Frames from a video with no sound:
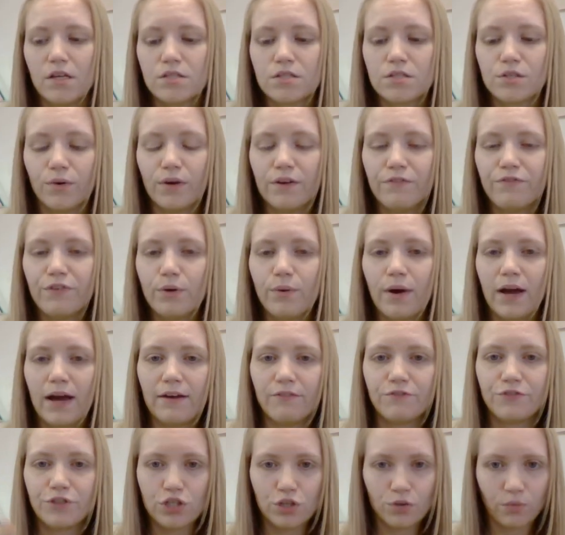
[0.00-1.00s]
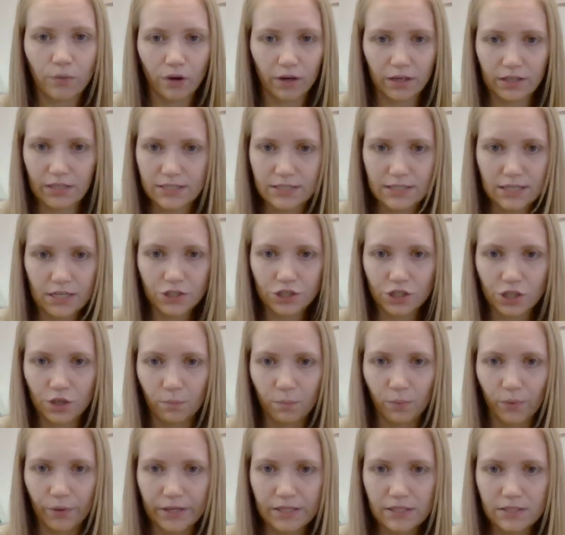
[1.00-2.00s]
So if you have 2
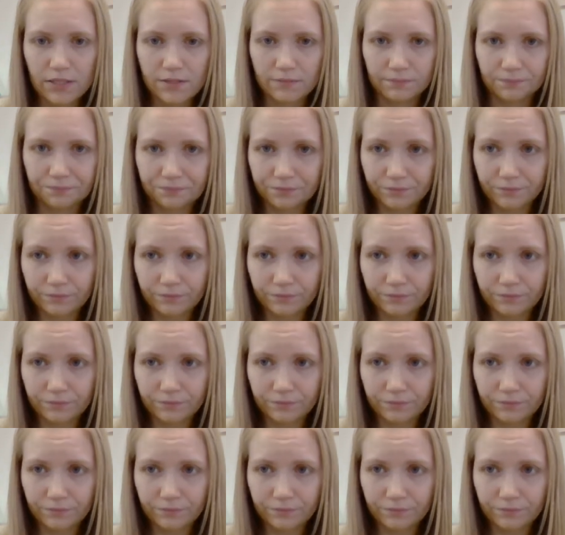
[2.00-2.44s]
organizational points,